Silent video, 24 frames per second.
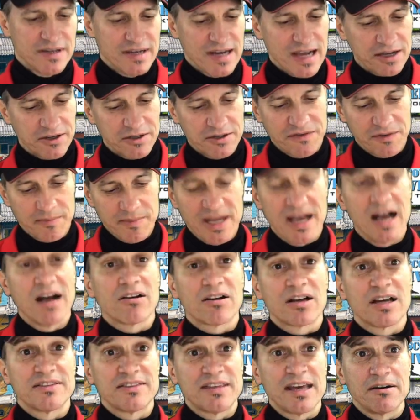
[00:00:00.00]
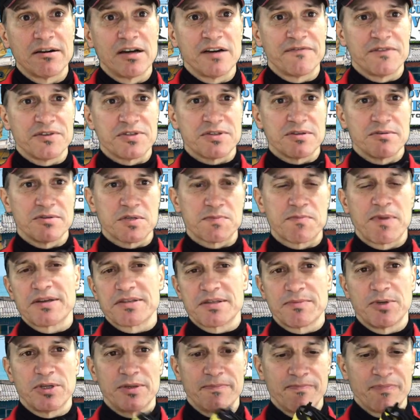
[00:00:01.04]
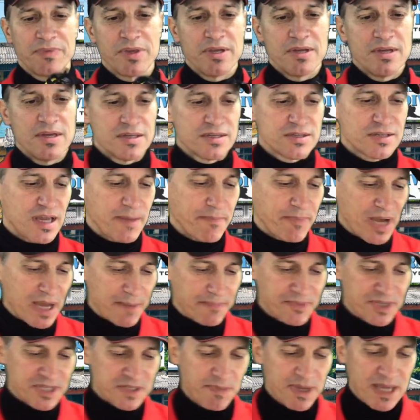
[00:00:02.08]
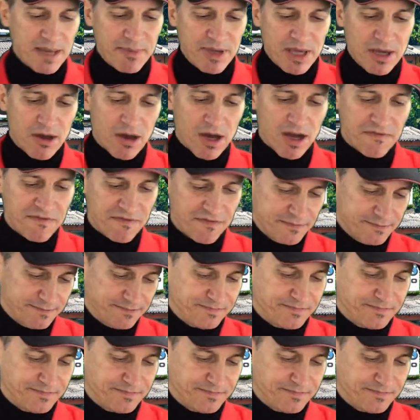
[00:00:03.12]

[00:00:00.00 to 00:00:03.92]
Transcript: Not good for me. I'll cut that off as soon as possible. So I pop this baby off,